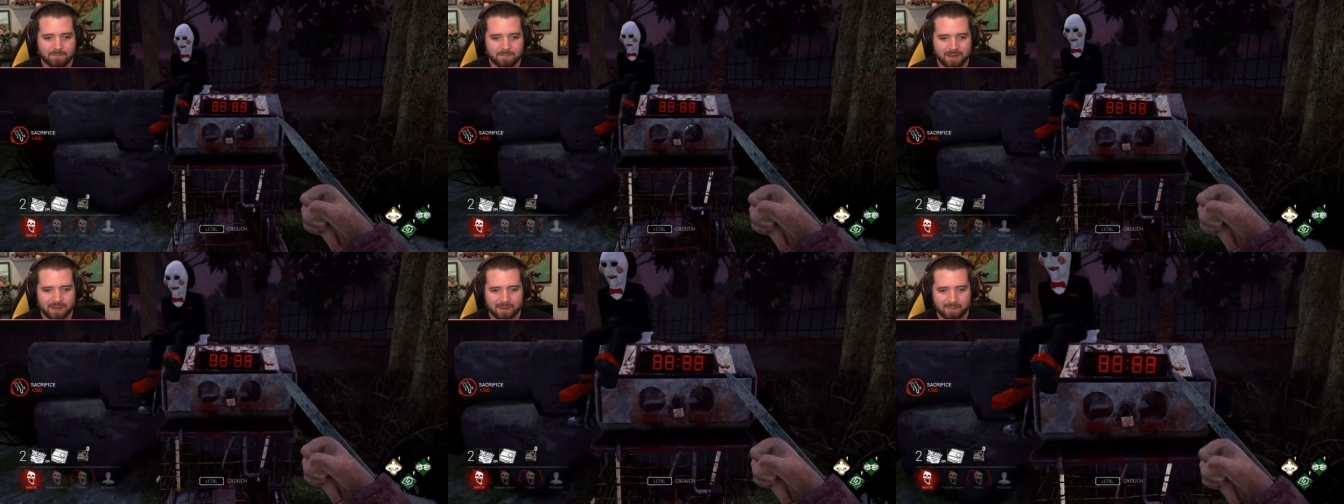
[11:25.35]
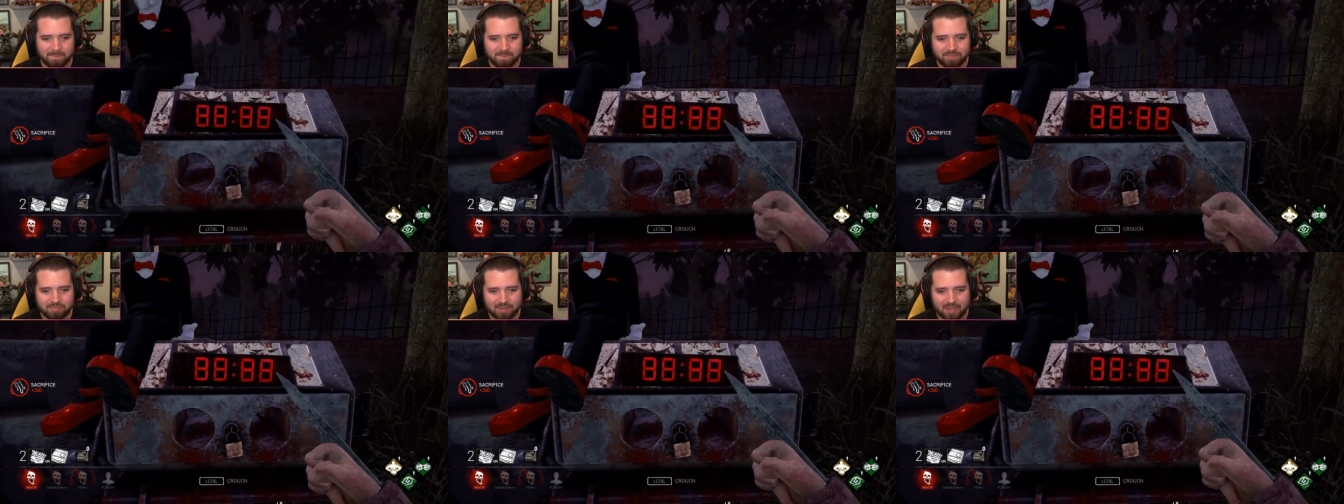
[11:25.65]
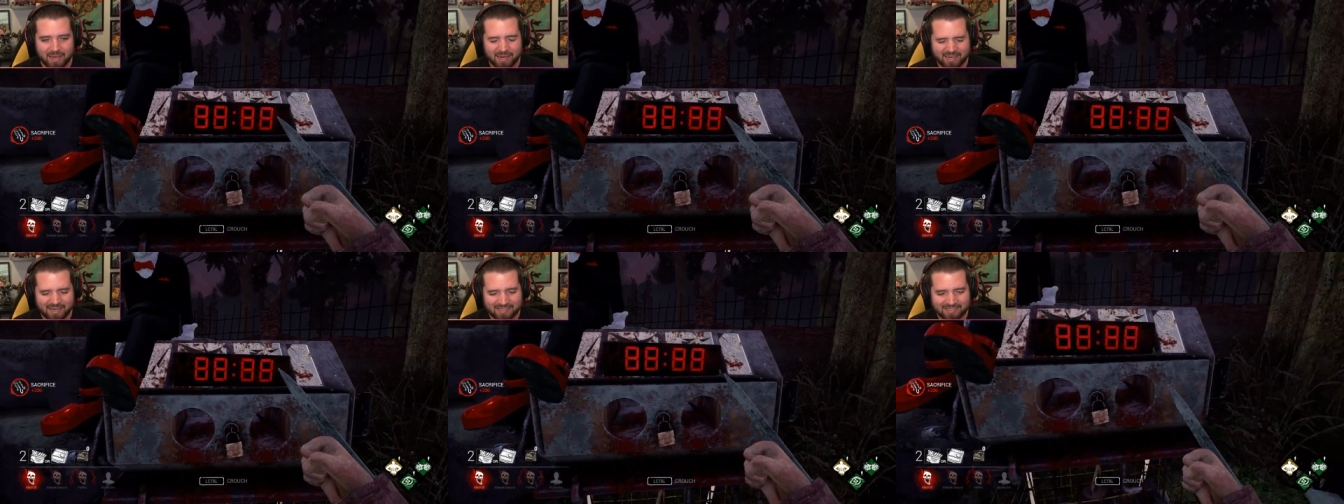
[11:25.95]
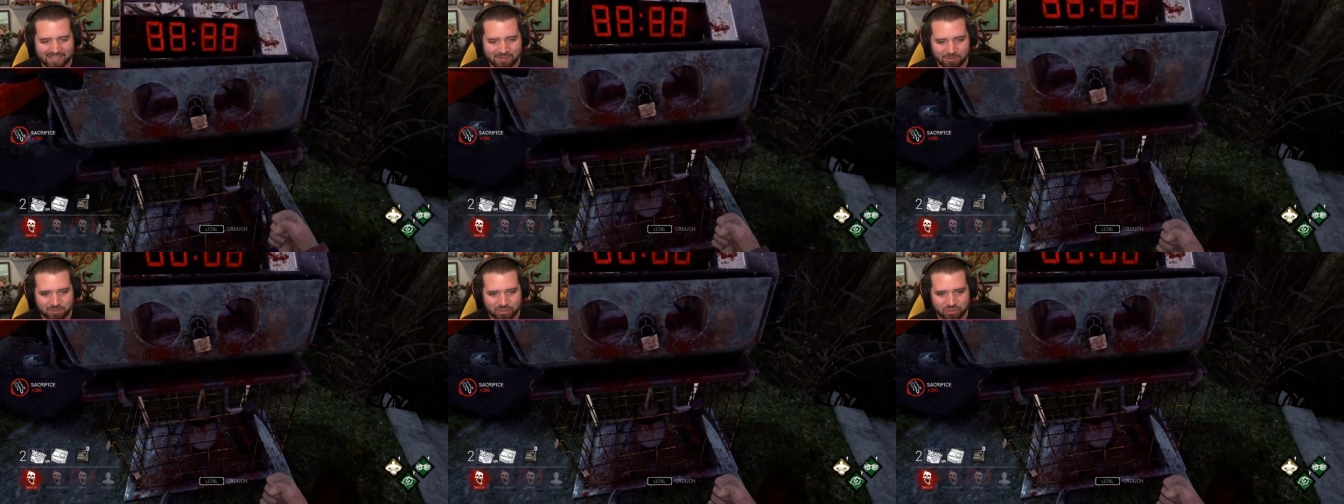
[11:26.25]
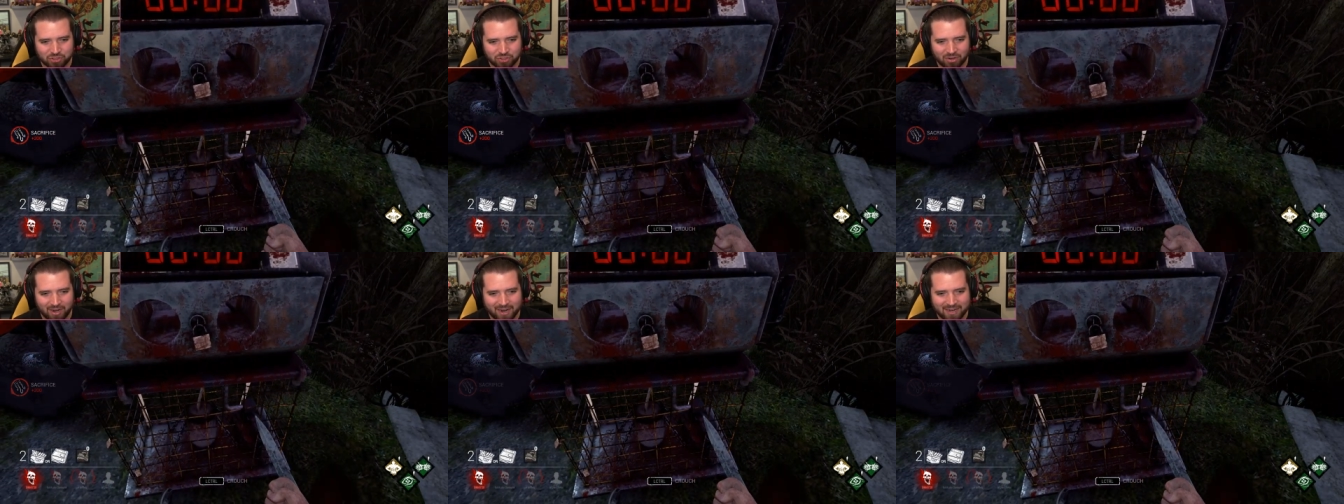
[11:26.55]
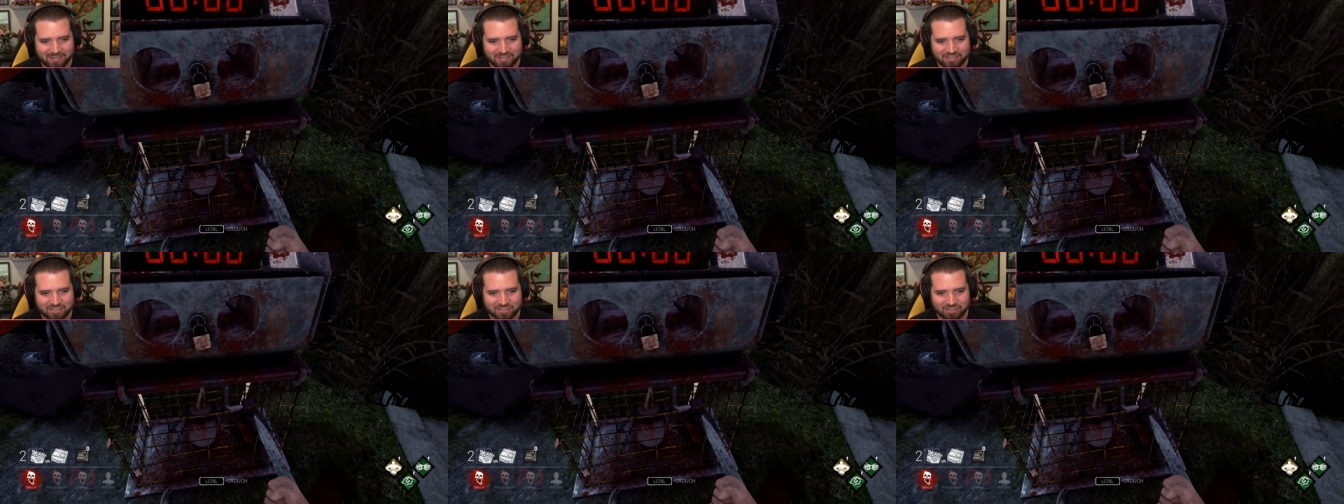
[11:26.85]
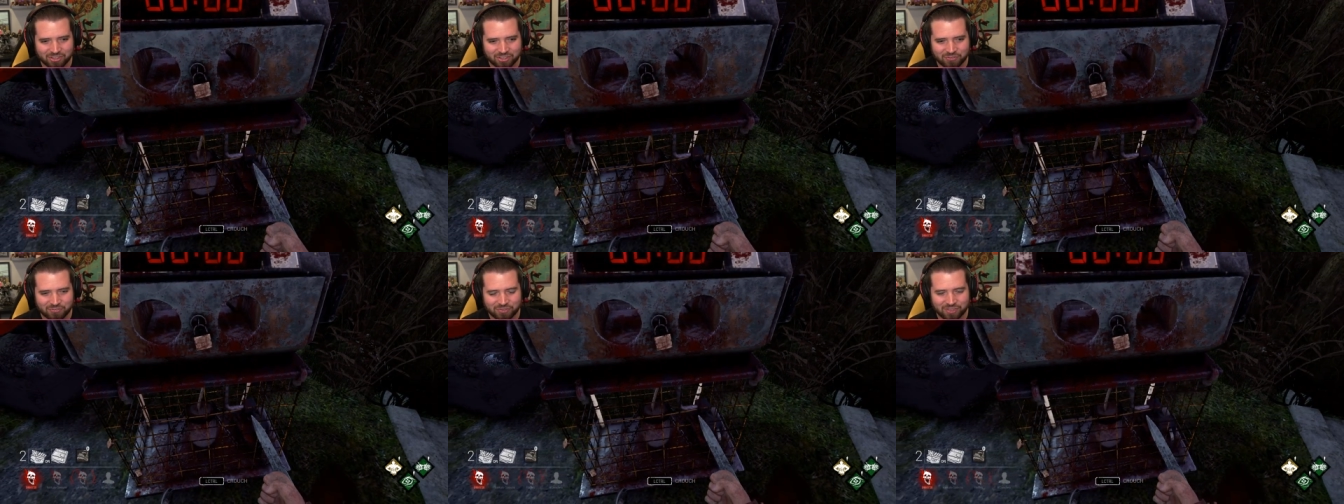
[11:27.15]
But I guess he was trying to
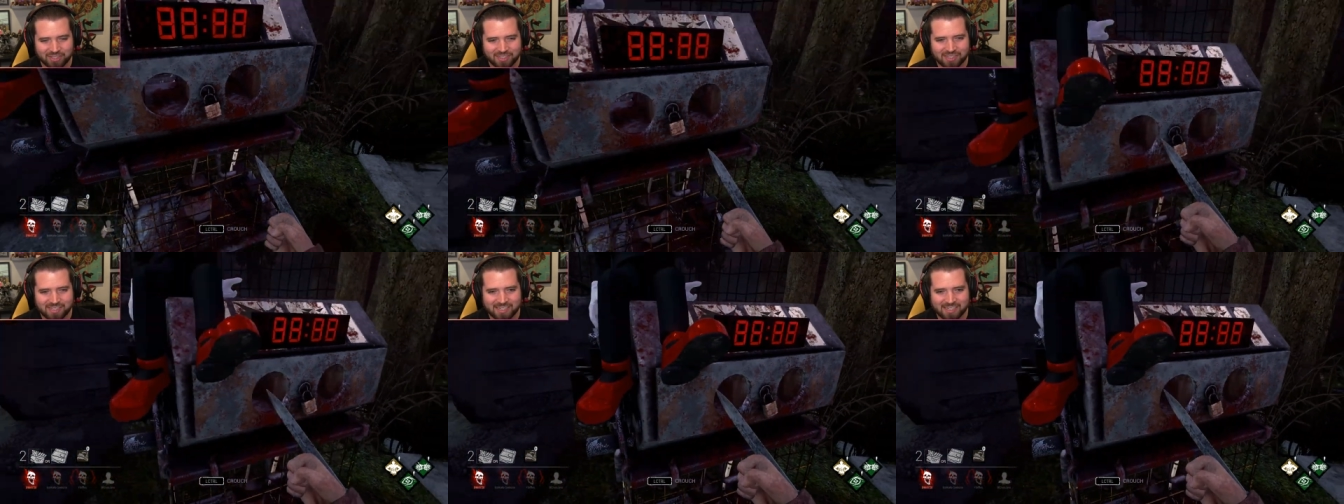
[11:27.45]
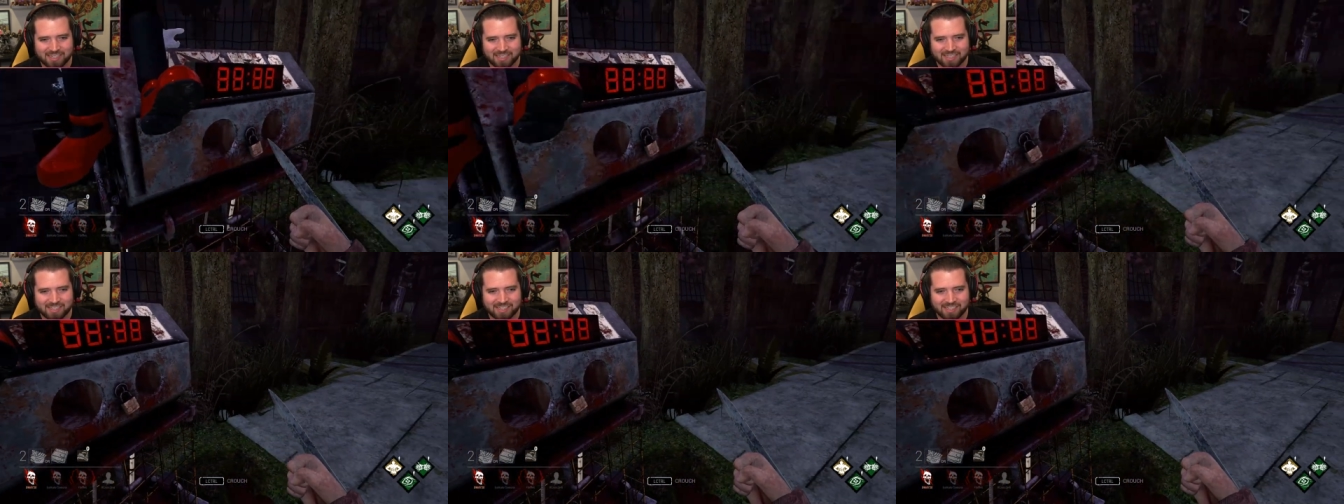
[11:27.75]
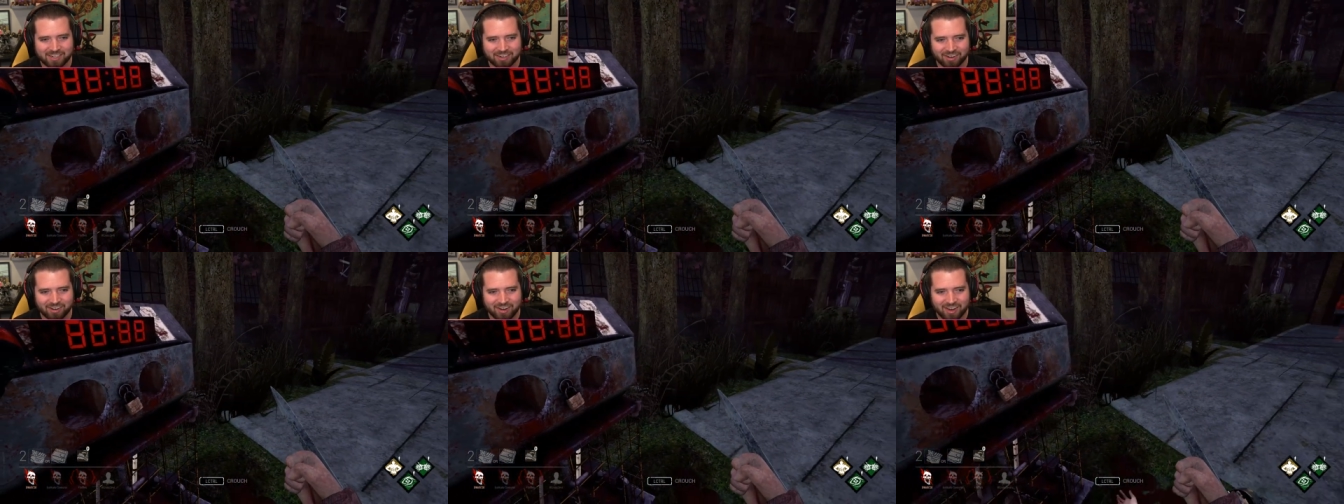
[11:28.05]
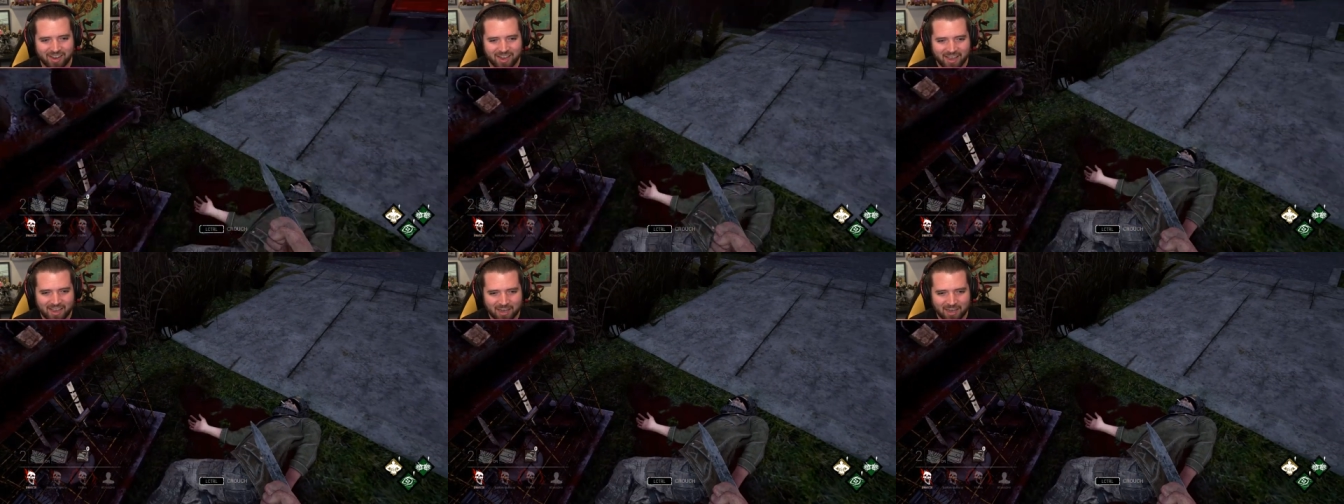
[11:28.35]
search for the key in here,